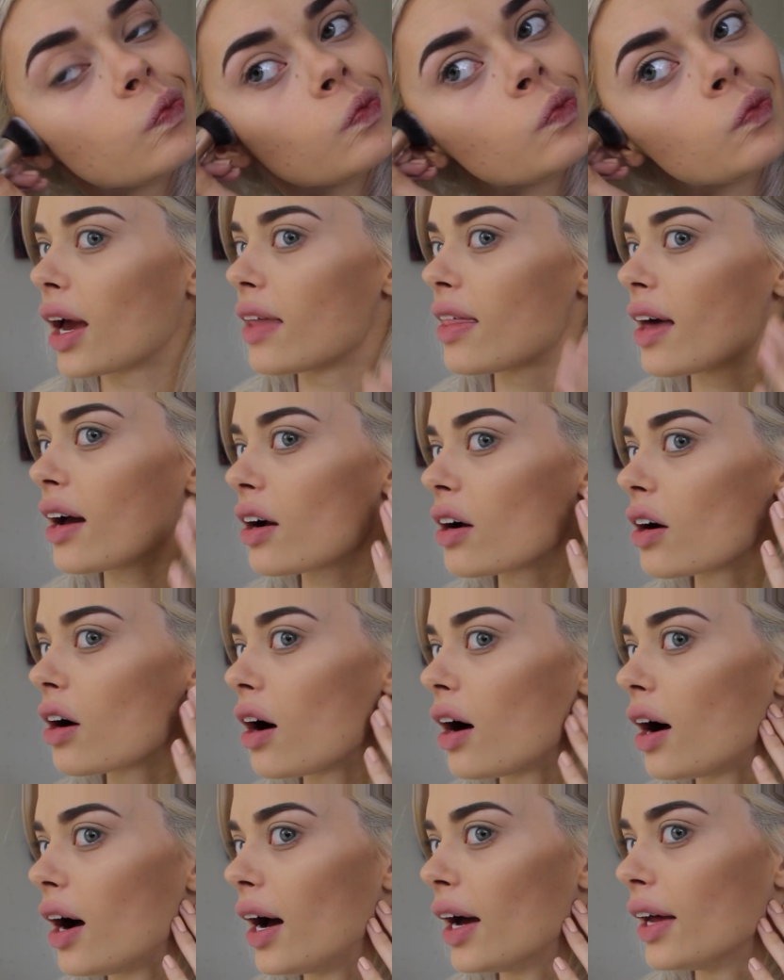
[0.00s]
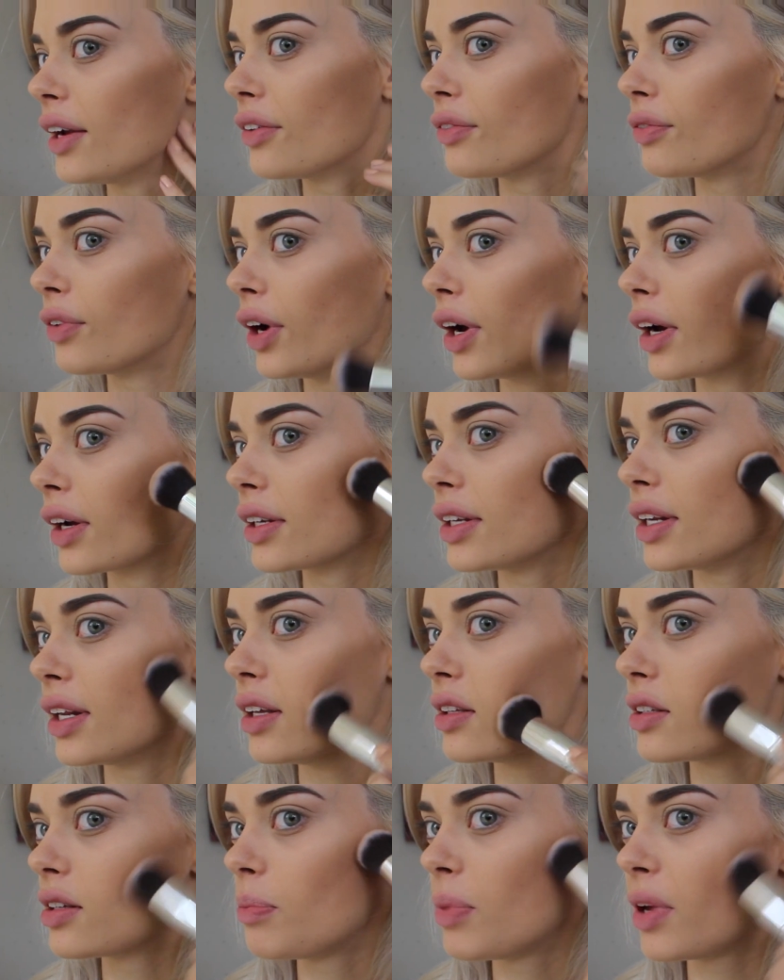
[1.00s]
Okay, that kind of worked. It
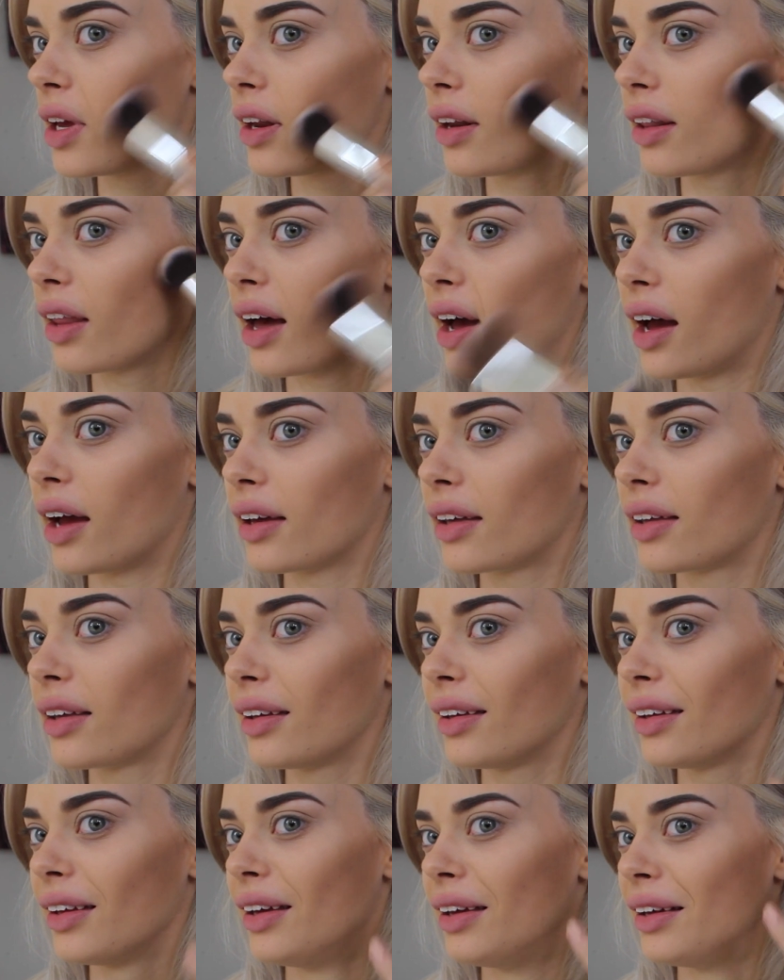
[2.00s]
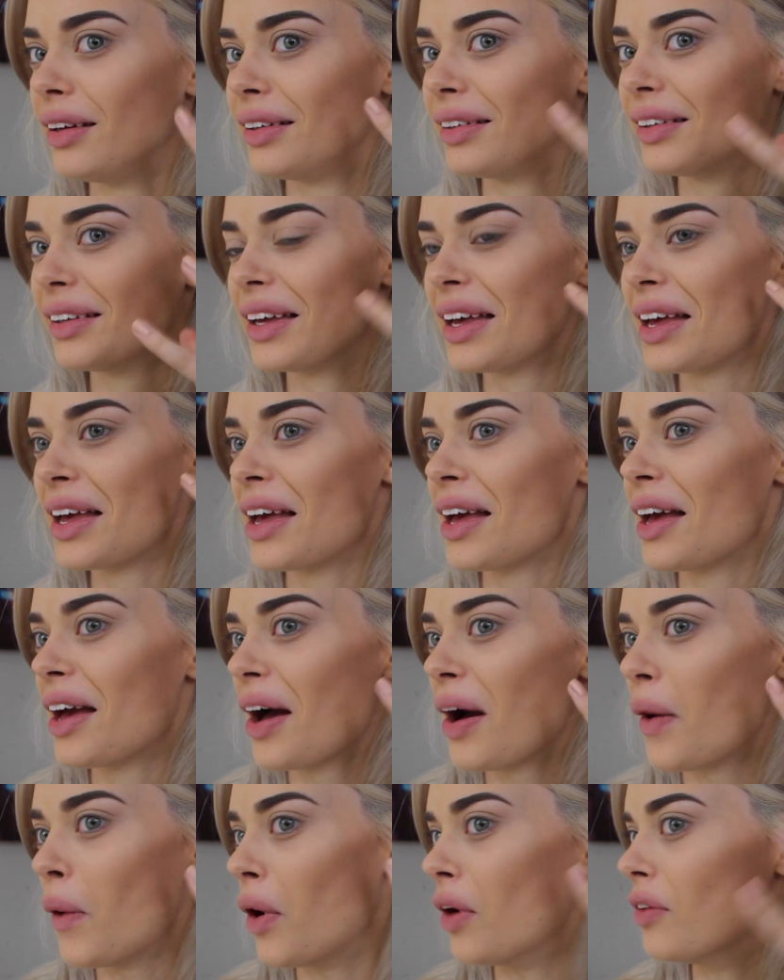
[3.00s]
is a bit like
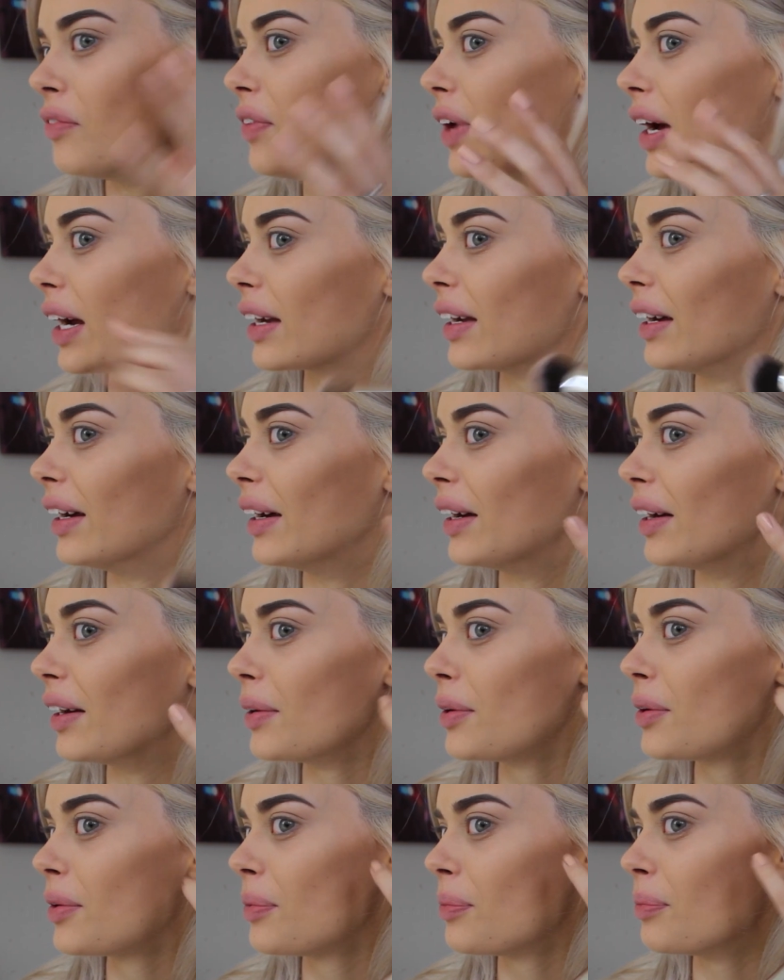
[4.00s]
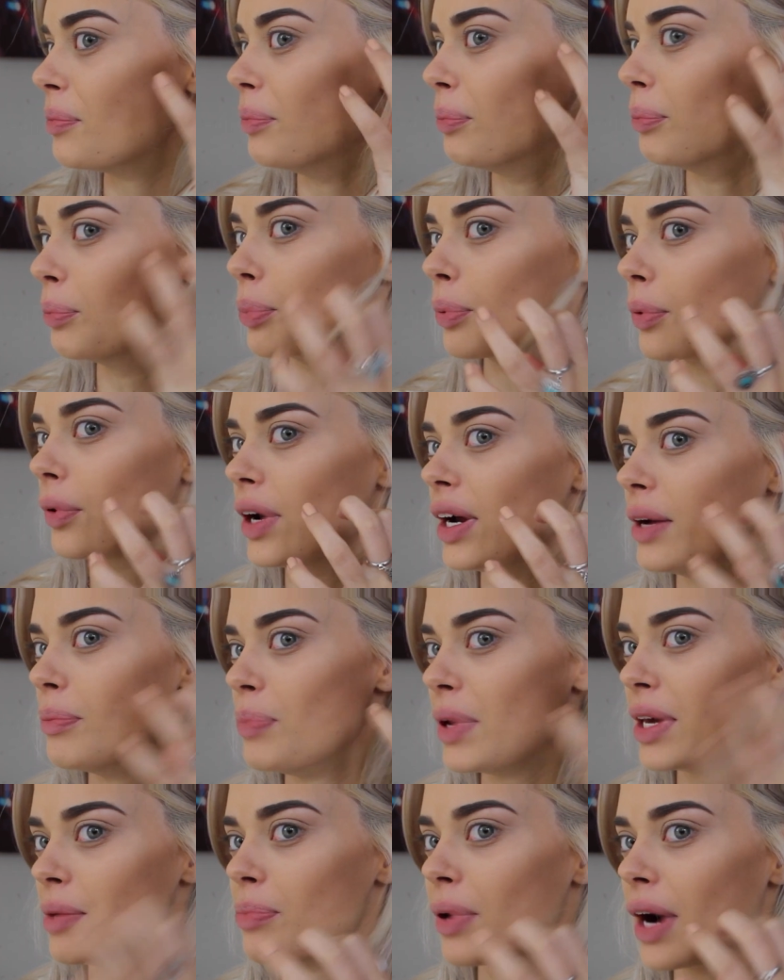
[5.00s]
of like a
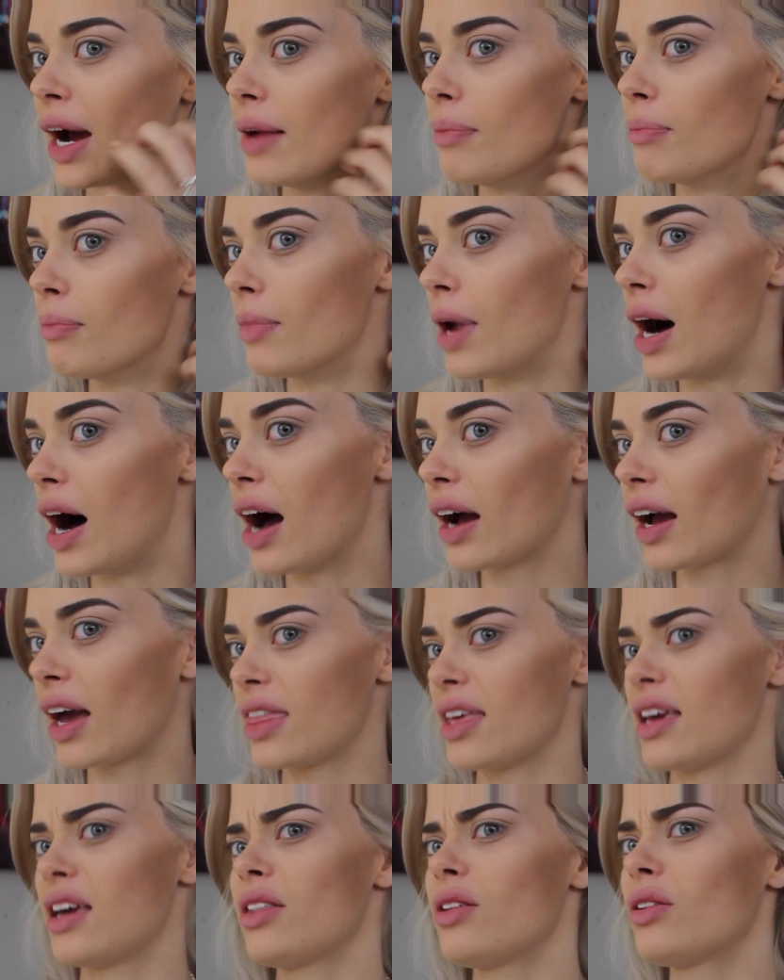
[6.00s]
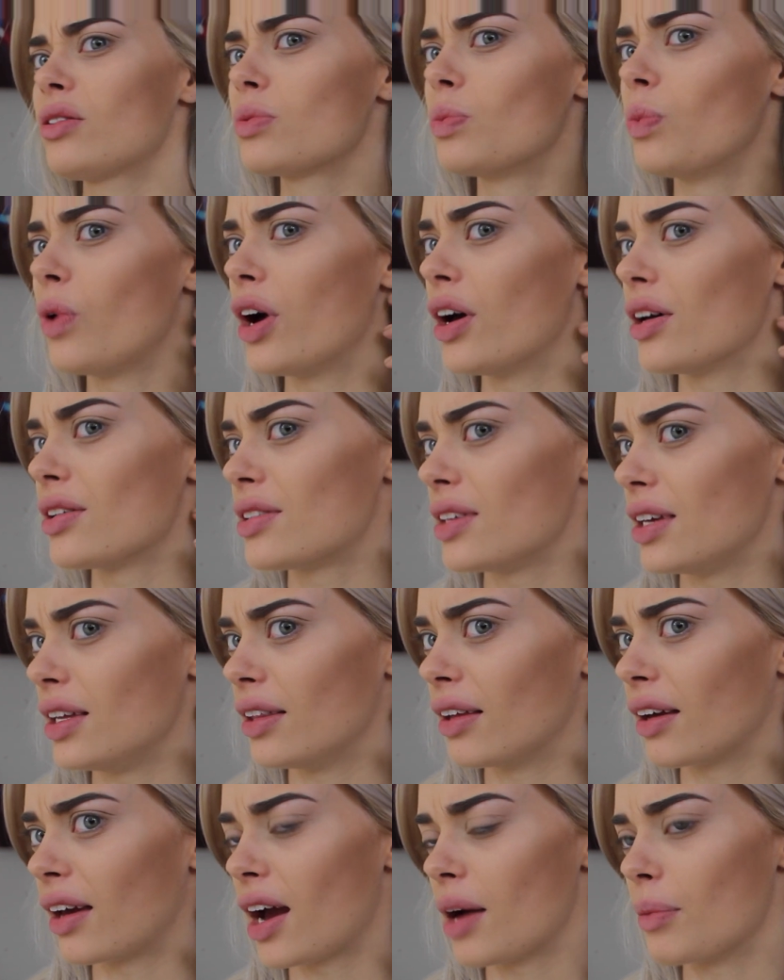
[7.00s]
big brown mark. I think it looks worse
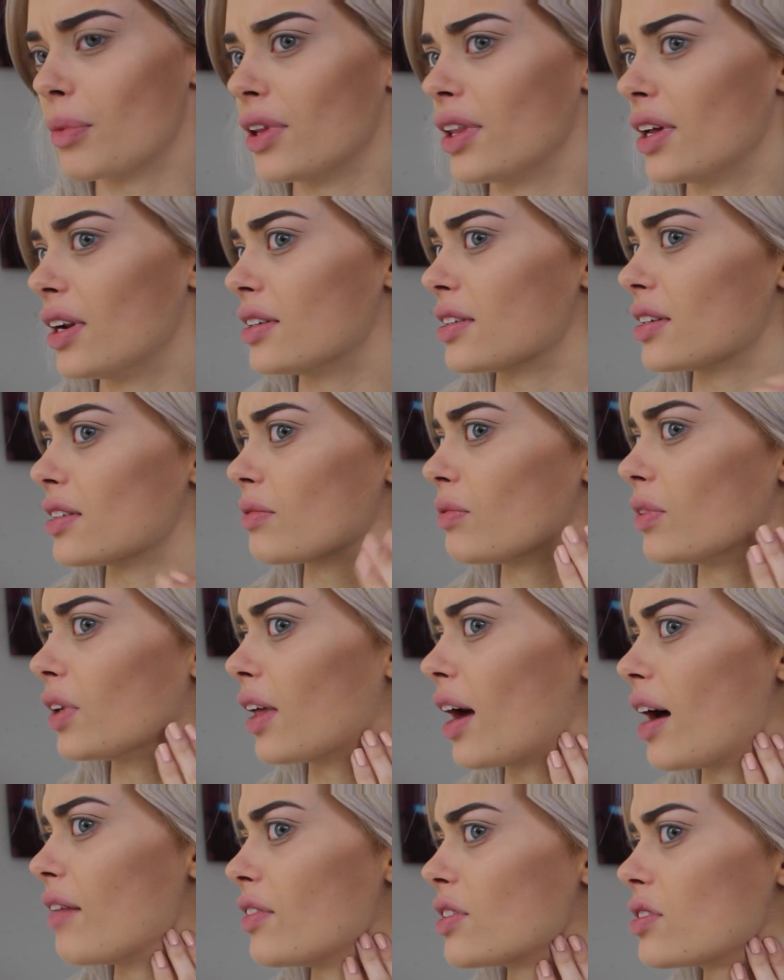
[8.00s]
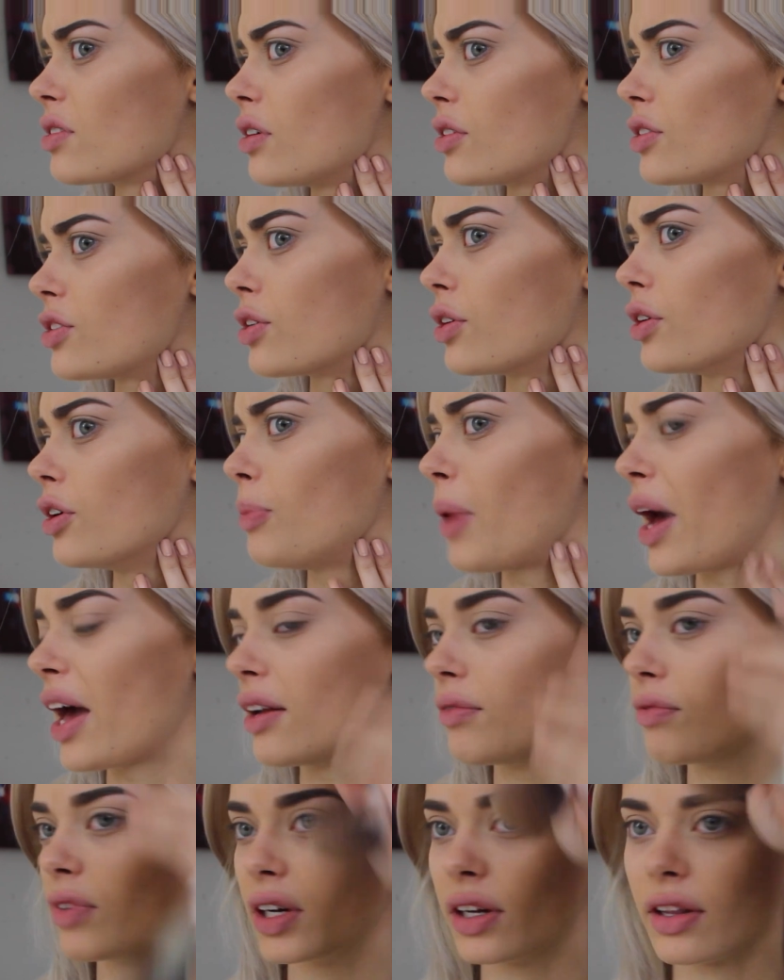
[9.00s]
in the camera than it does in real life. It's not too bad
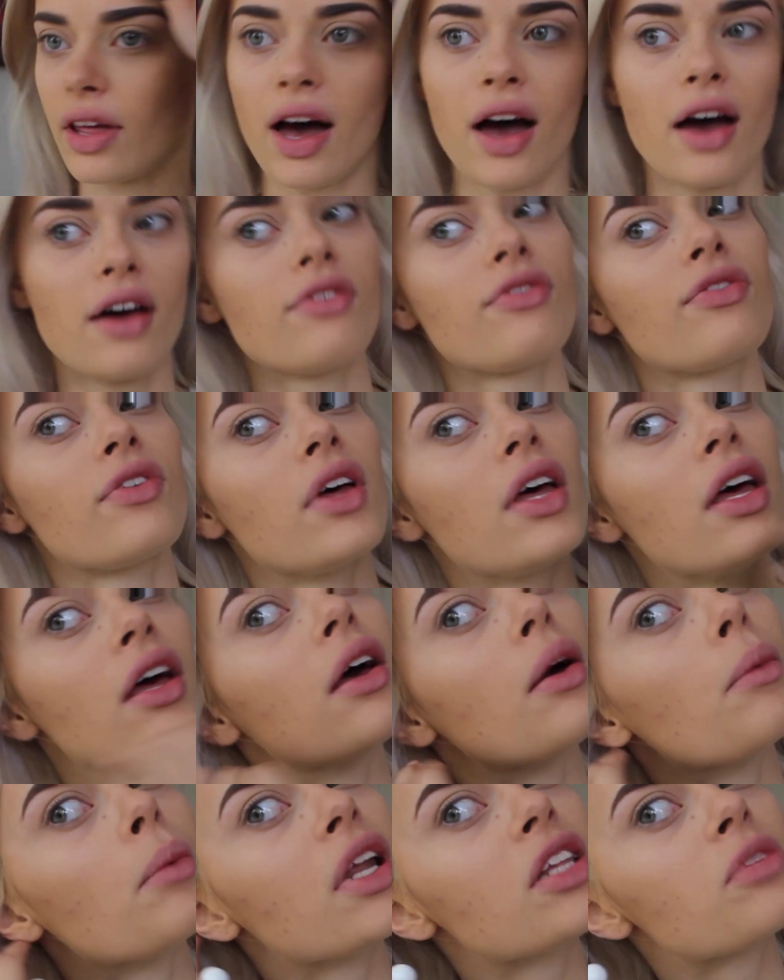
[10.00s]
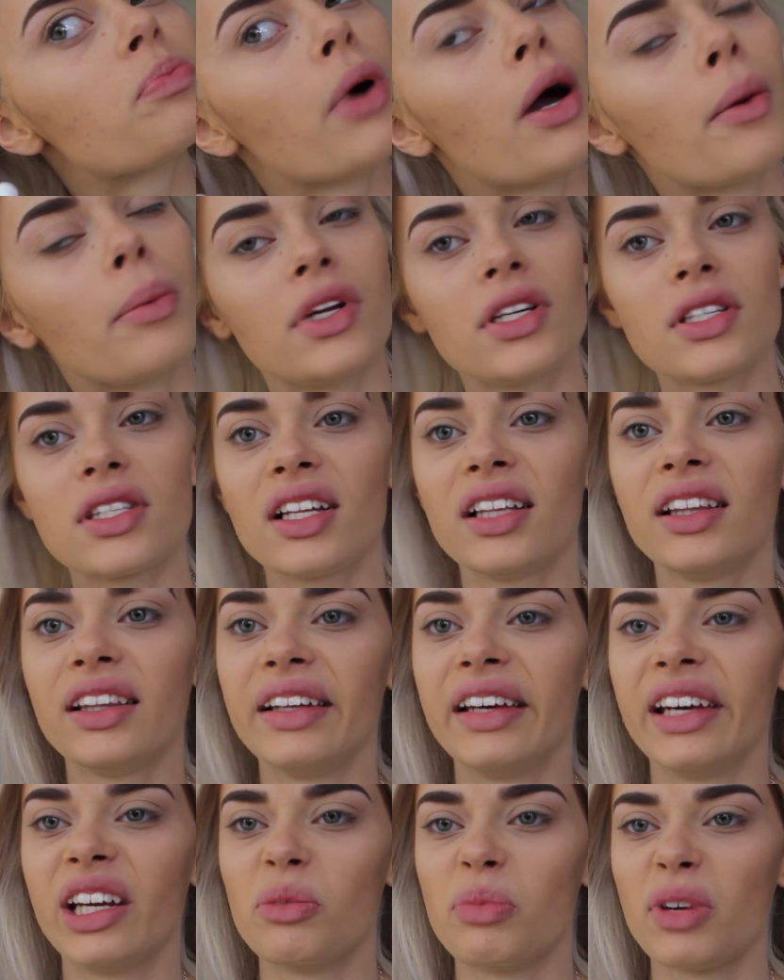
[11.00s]
in real life, but it's probably just a
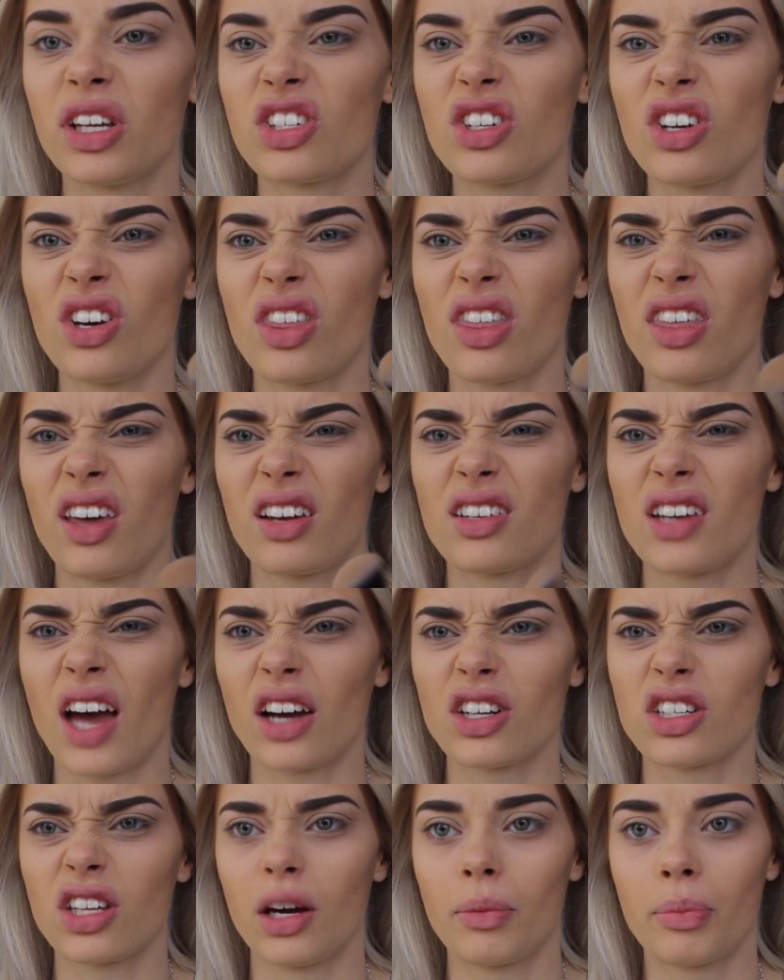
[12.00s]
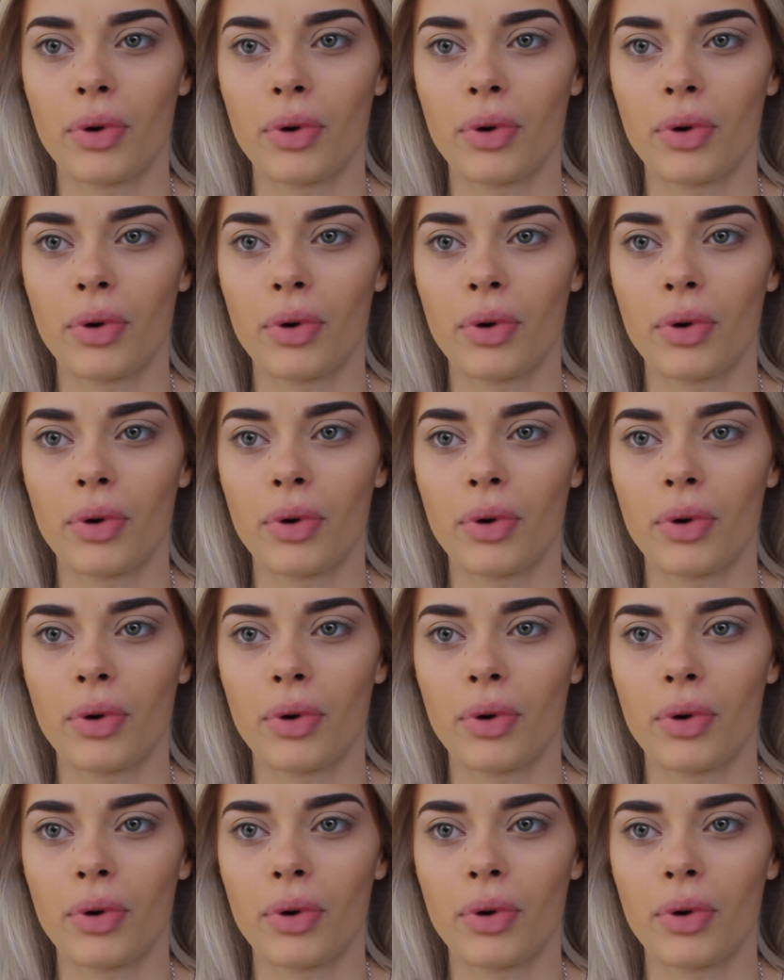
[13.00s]
little bit too thick to actually